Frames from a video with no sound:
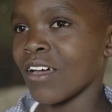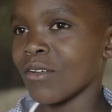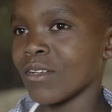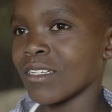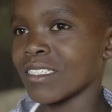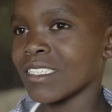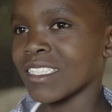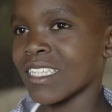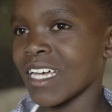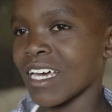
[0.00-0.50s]
I will
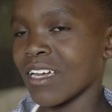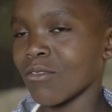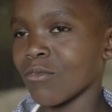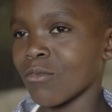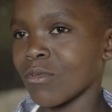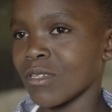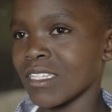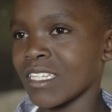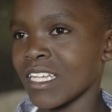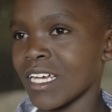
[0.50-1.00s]
stand
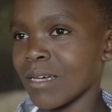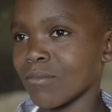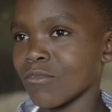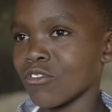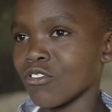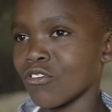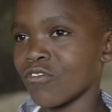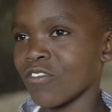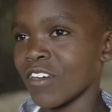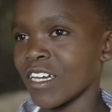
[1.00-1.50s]
with them
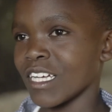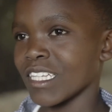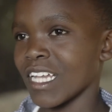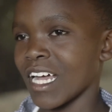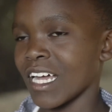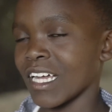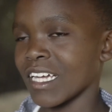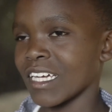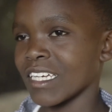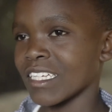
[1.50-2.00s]
to fight
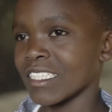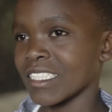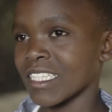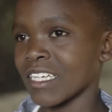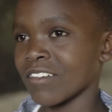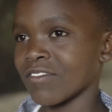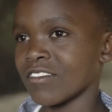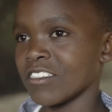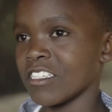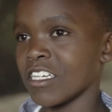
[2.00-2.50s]
against
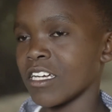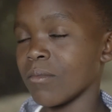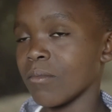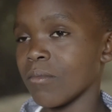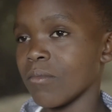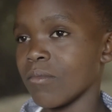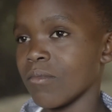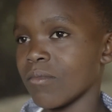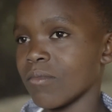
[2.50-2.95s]
FGM.